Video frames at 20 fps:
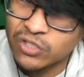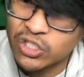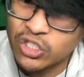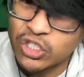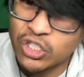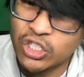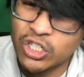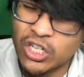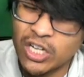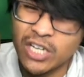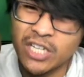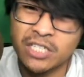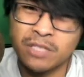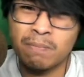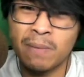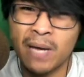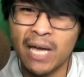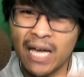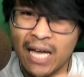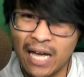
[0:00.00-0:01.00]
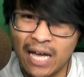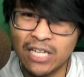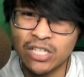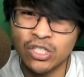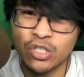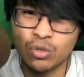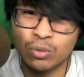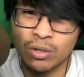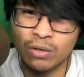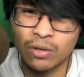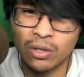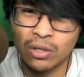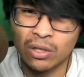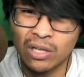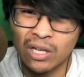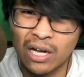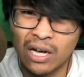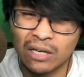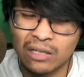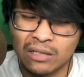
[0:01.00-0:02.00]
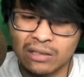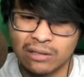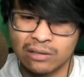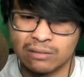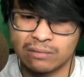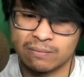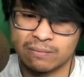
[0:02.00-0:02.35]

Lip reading: just past 12 o'clock.